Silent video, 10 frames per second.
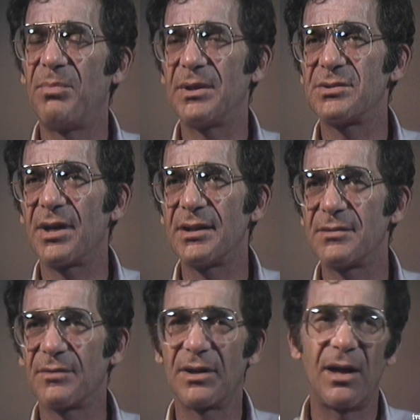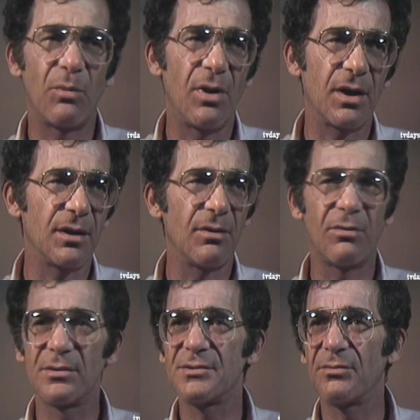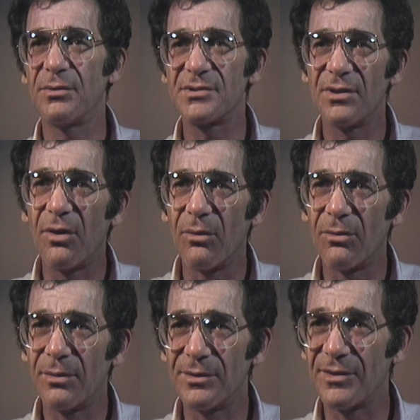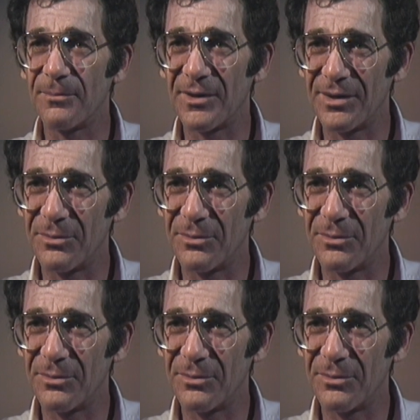big shots of a guy walking a horse through the snow or something.